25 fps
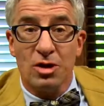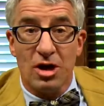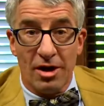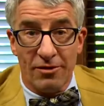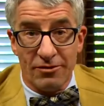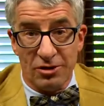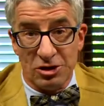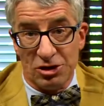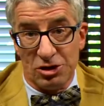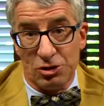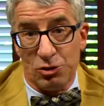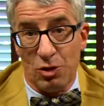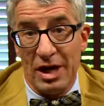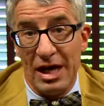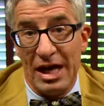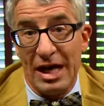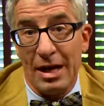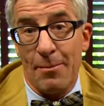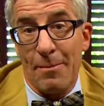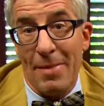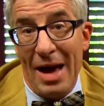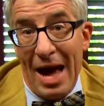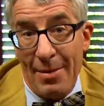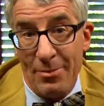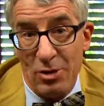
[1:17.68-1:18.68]
covers
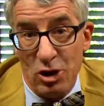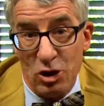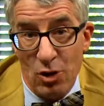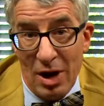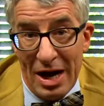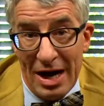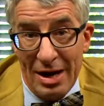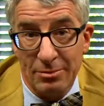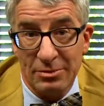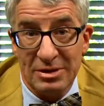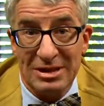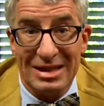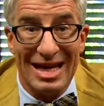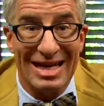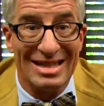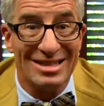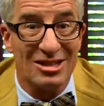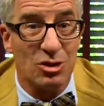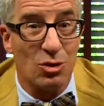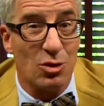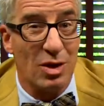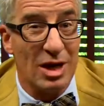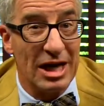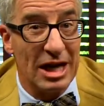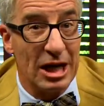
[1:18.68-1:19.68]
screening mammograms and
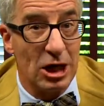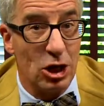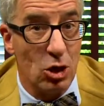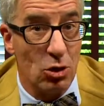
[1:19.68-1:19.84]
screening